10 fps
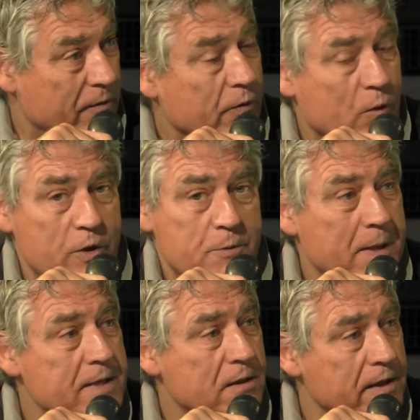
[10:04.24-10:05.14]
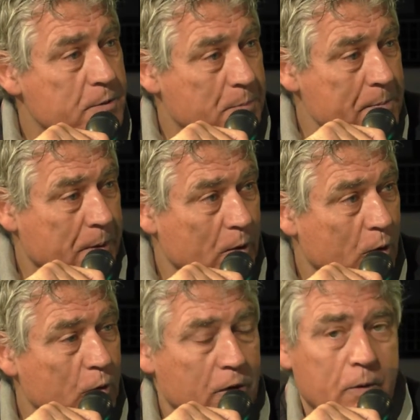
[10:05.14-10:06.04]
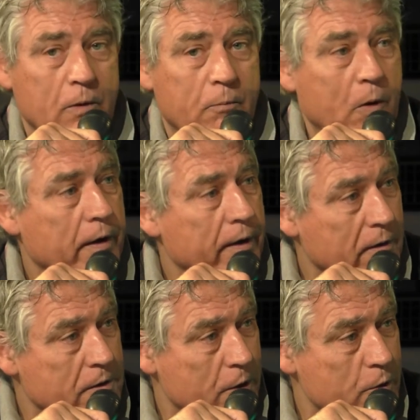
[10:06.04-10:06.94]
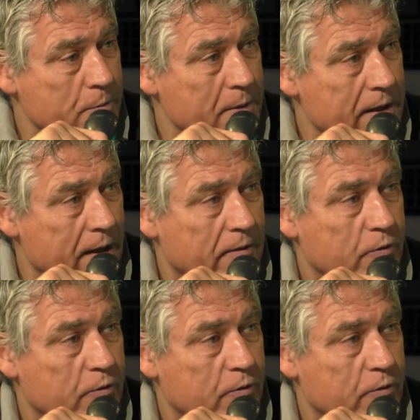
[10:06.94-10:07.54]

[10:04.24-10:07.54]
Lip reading: have, of course, specialist people who are working on social media,